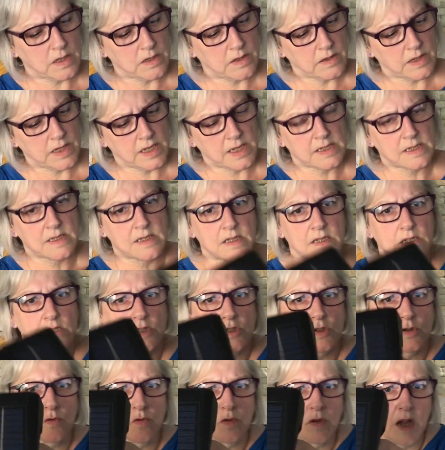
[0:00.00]
There's the
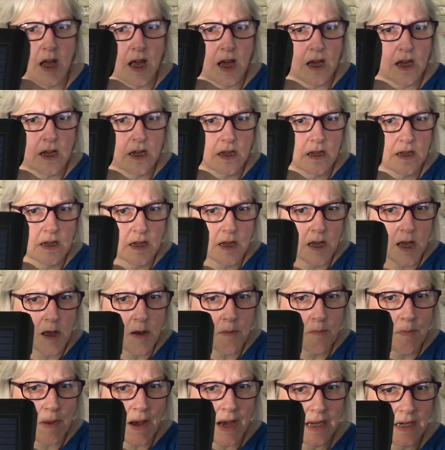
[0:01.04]
solar
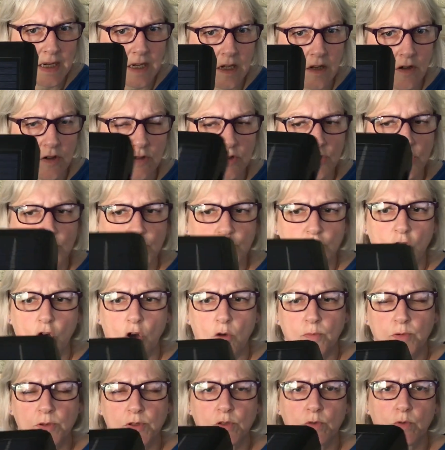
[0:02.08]
panel on the
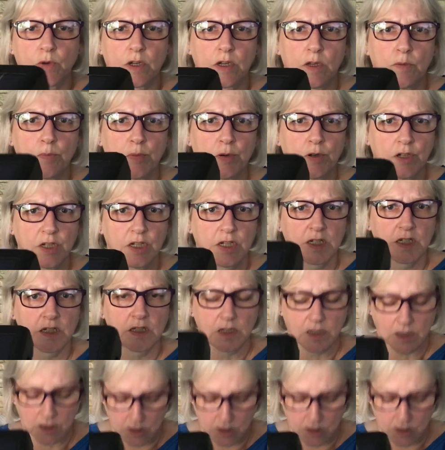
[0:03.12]
top, so when you put it in the